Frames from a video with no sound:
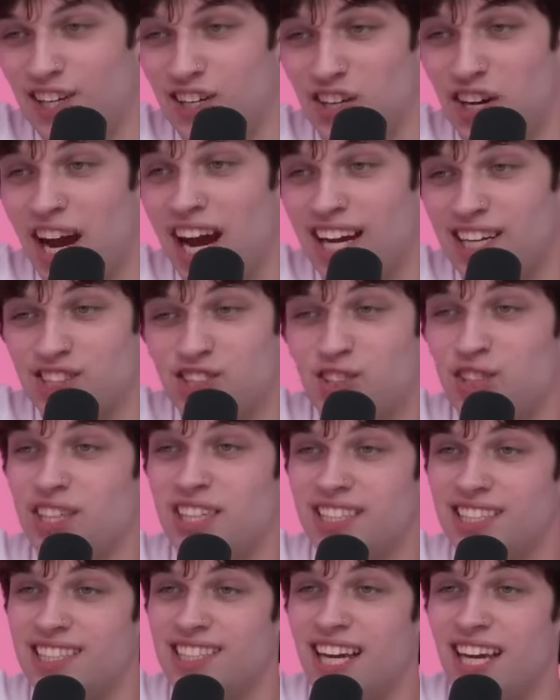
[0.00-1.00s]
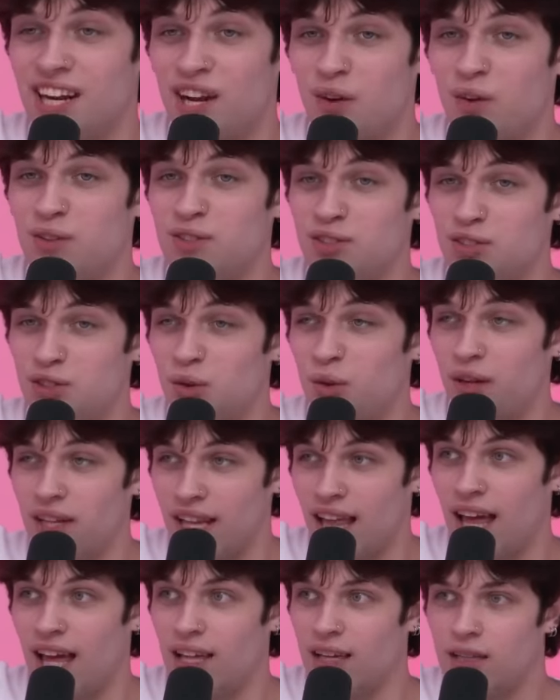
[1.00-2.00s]
you're actually insane. No one's doing
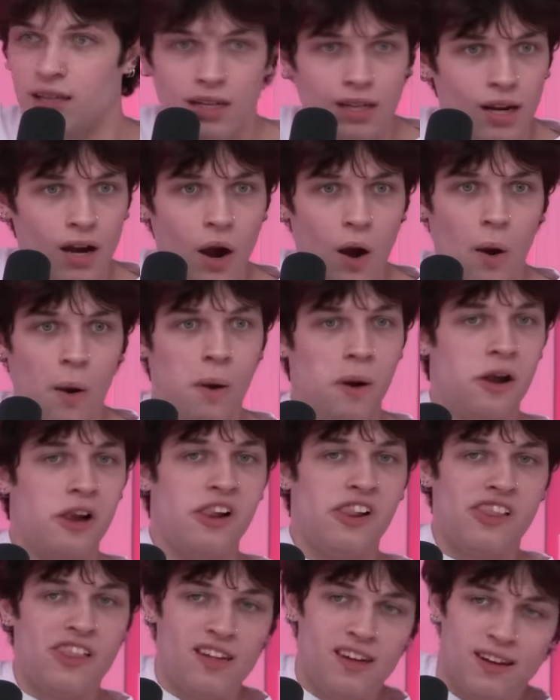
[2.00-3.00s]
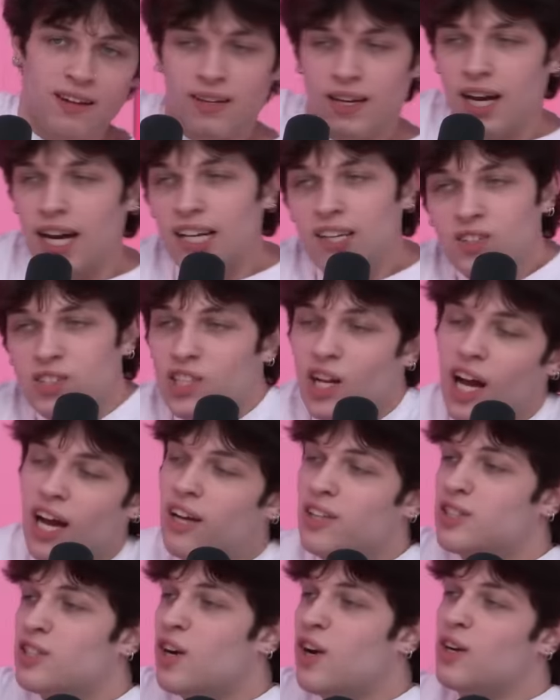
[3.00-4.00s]
that. Nobody. I don't. No, I
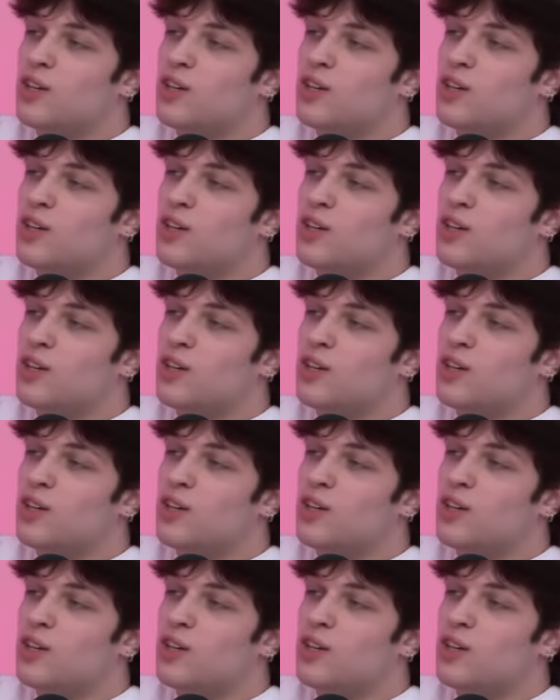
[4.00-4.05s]
also don't